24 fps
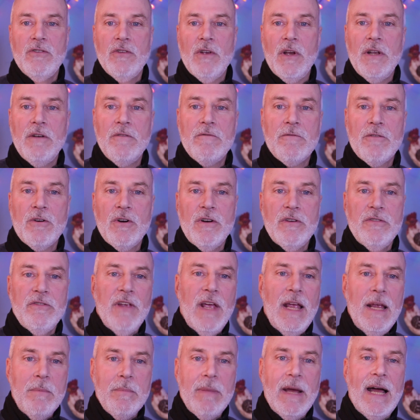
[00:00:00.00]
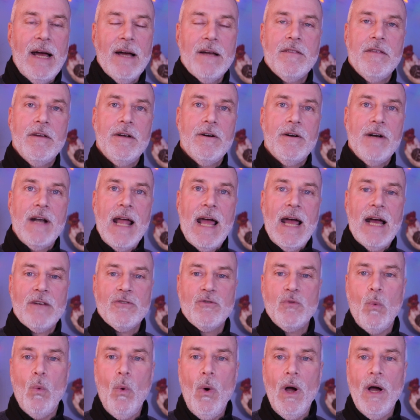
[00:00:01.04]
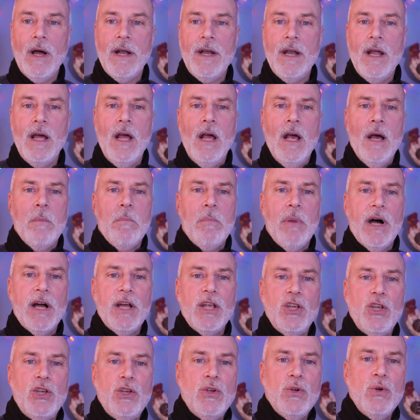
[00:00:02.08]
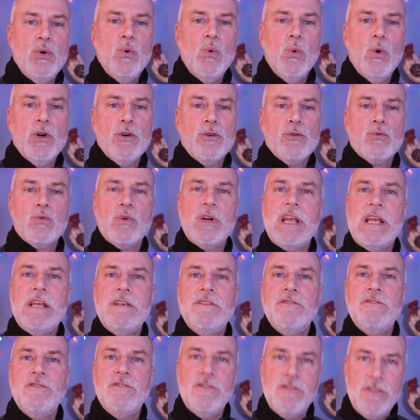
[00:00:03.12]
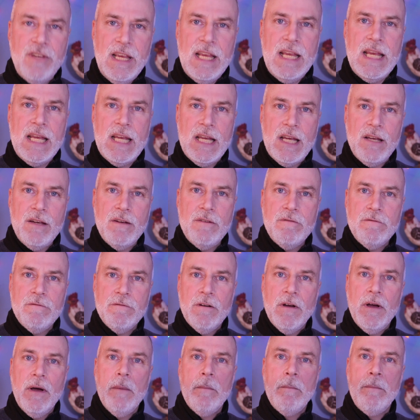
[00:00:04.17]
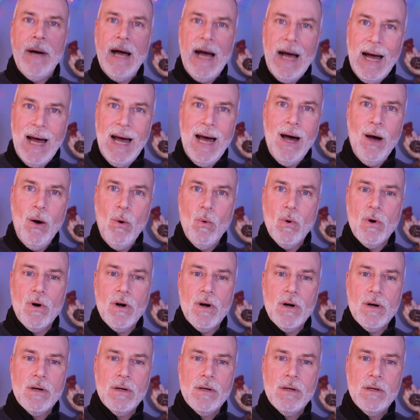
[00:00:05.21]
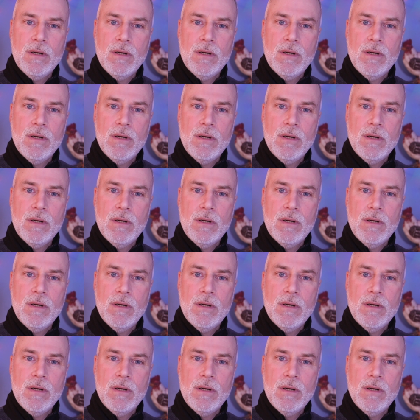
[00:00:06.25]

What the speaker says: in verse 8 back there in Acts 1, but you will receive power